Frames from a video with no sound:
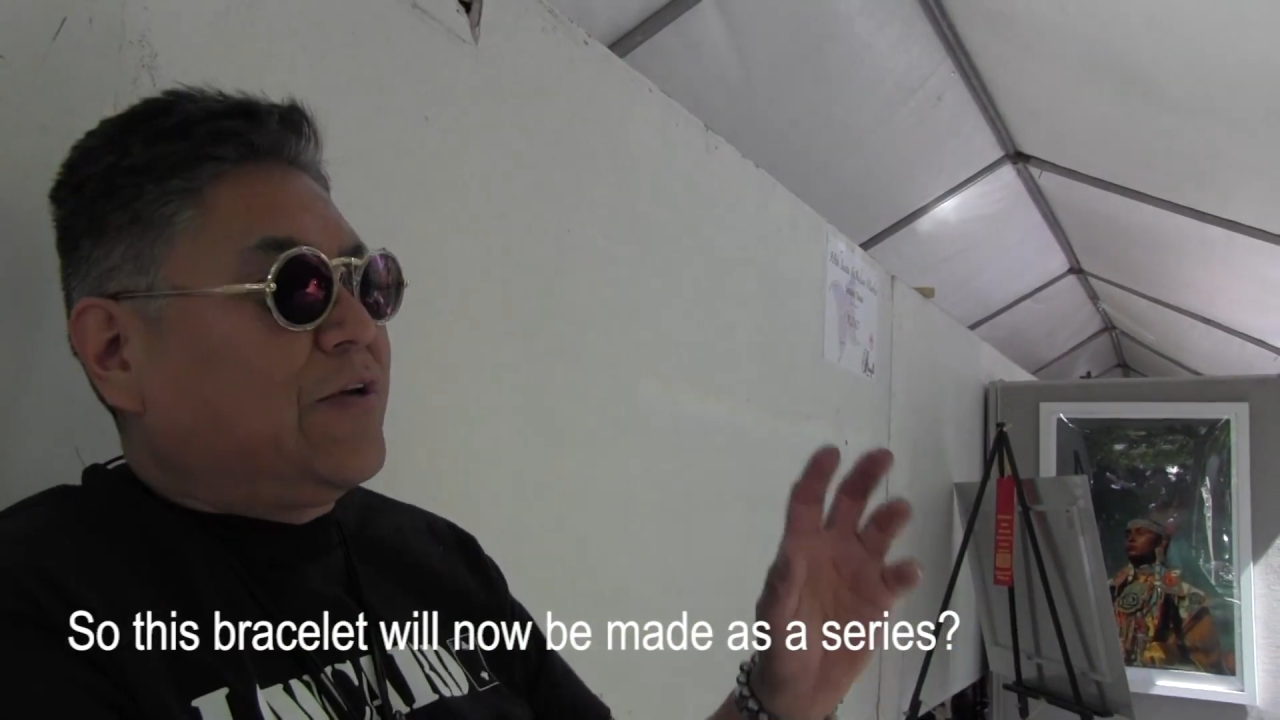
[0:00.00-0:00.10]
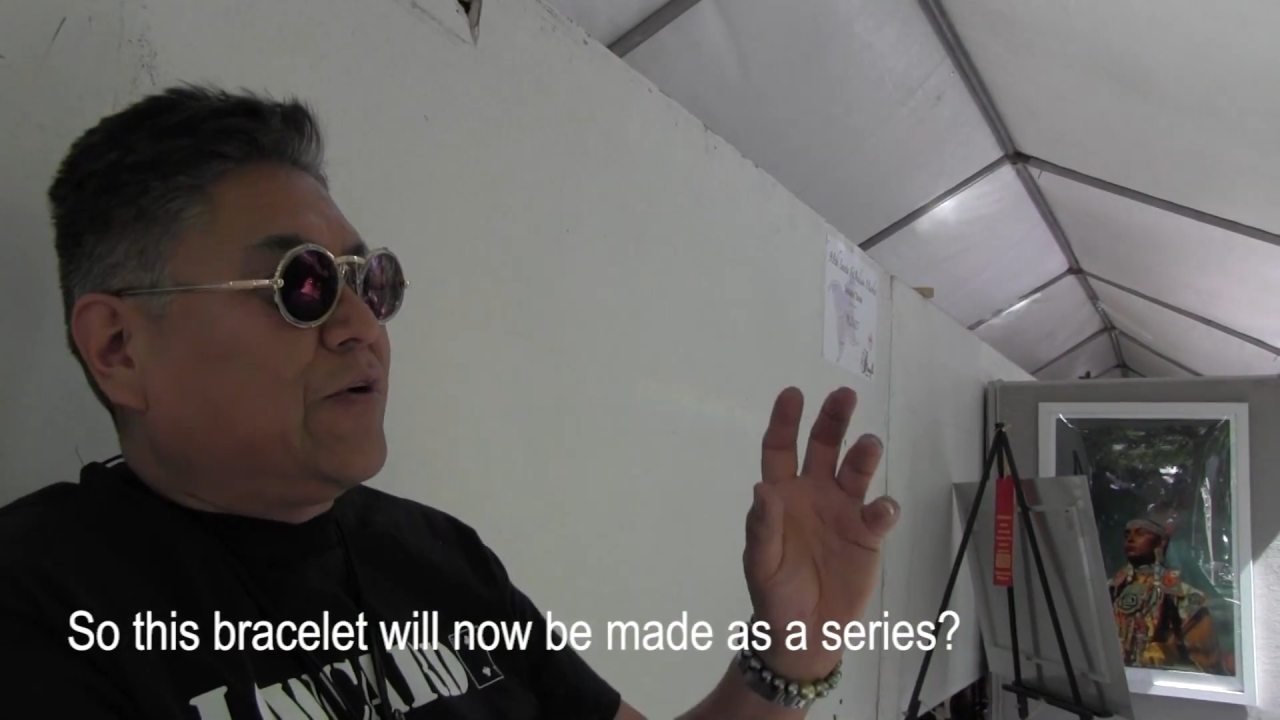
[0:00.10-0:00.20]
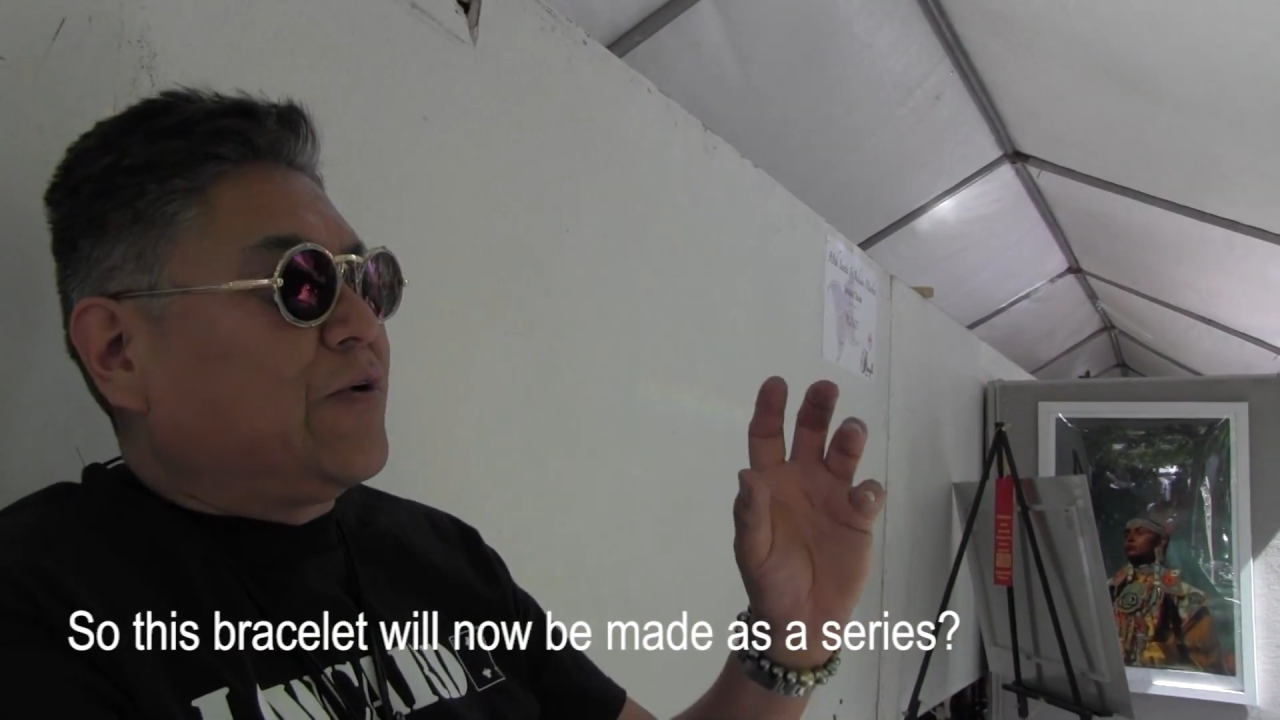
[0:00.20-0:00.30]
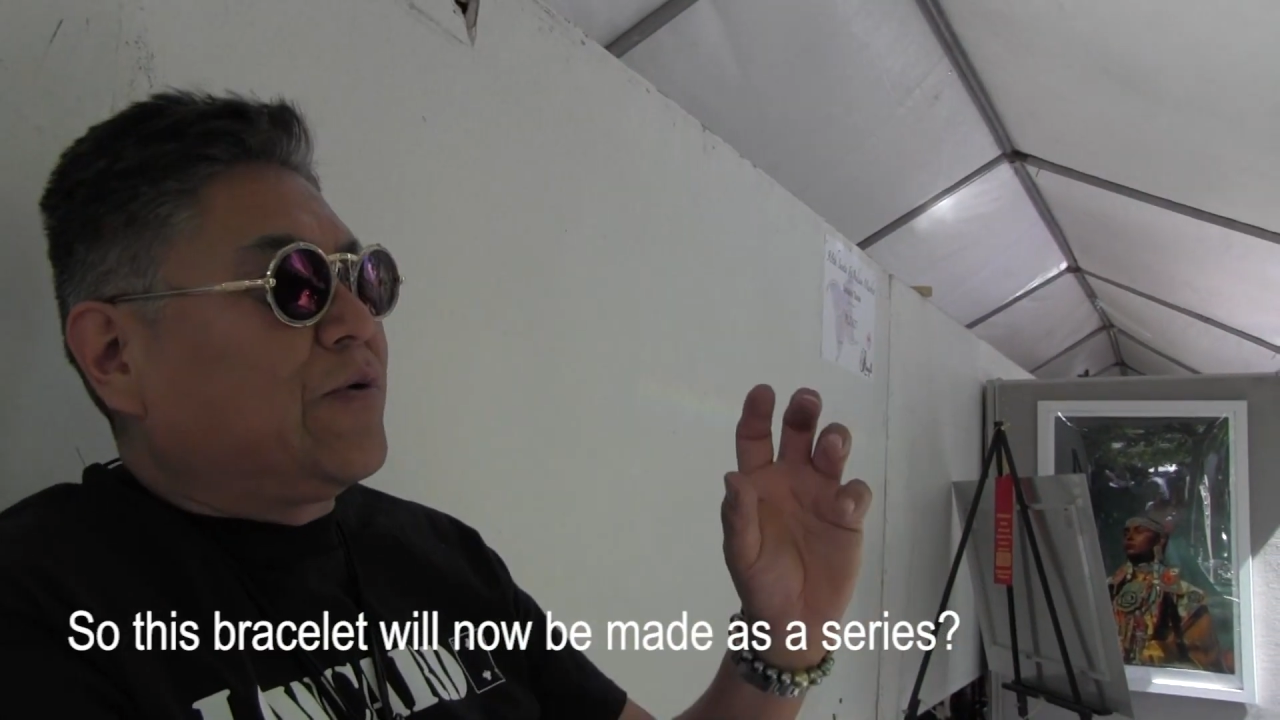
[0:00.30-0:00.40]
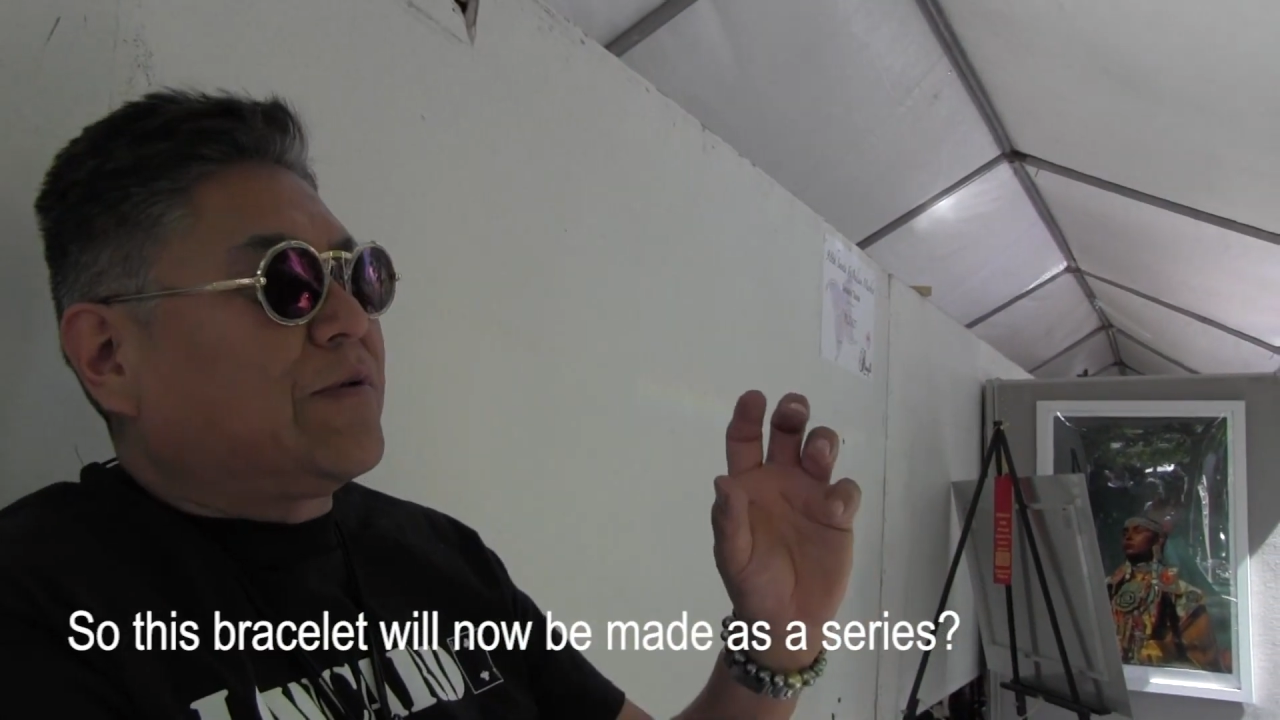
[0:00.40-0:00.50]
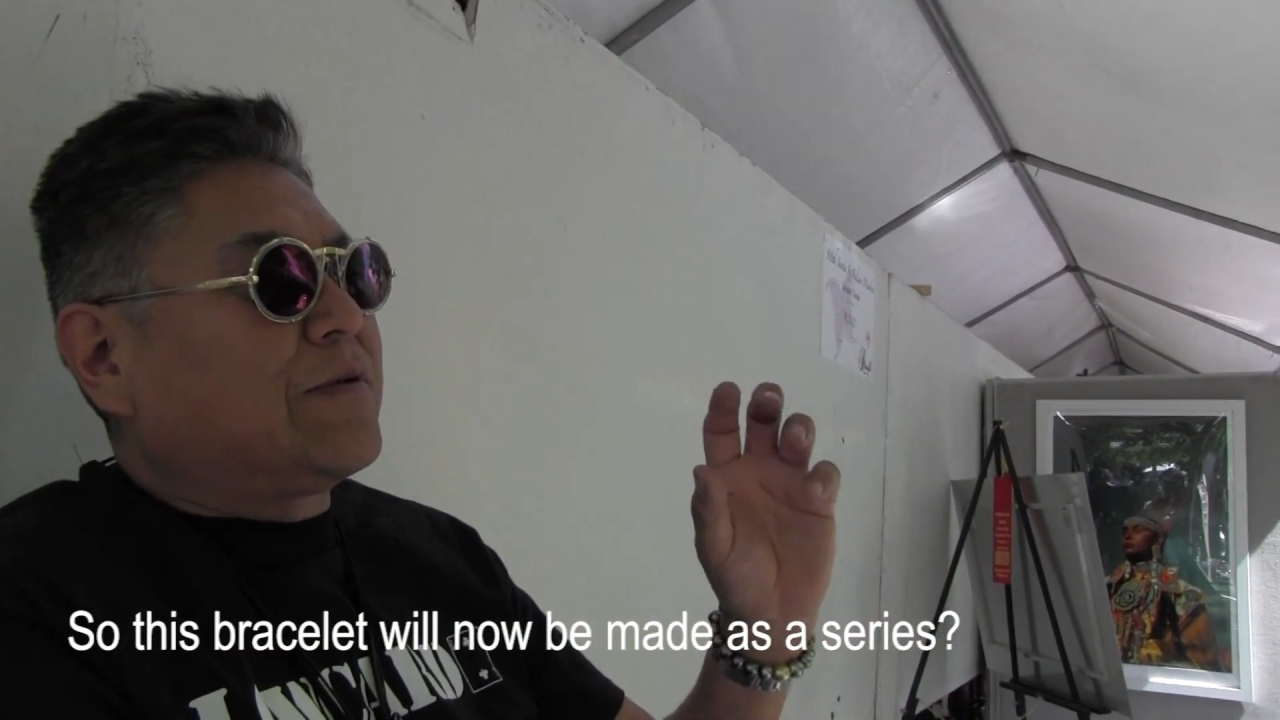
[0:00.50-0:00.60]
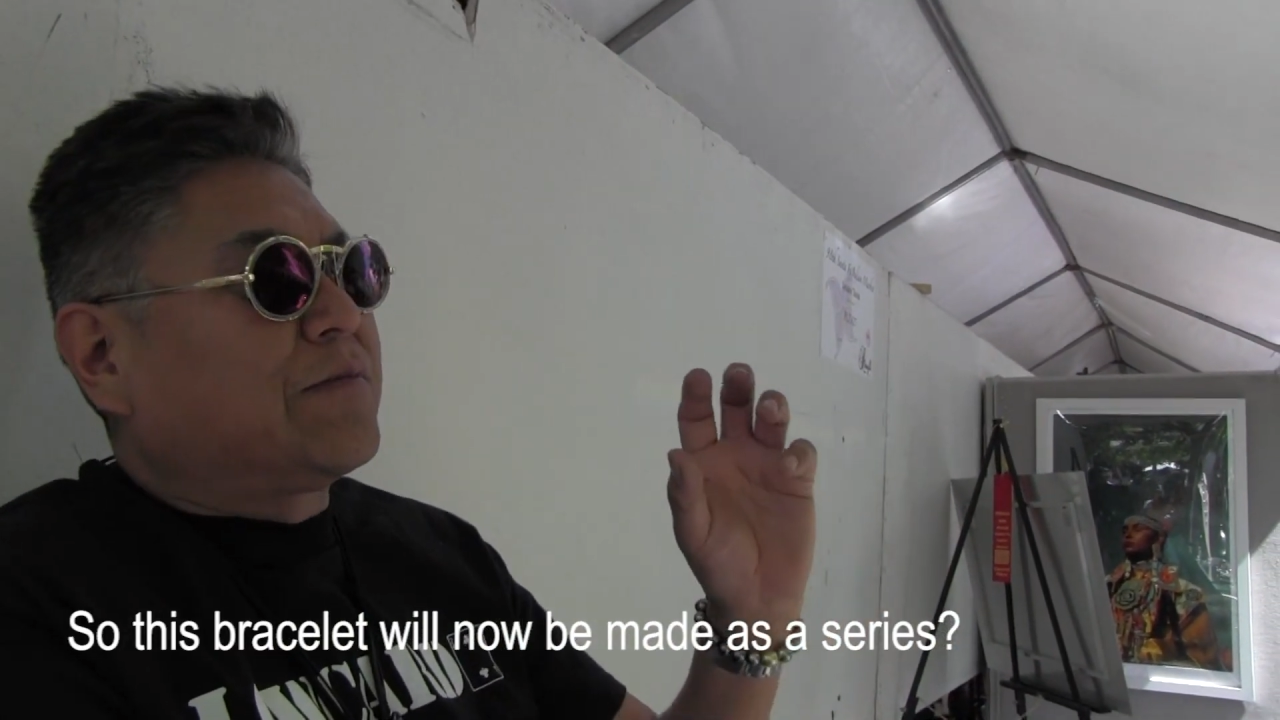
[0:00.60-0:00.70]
do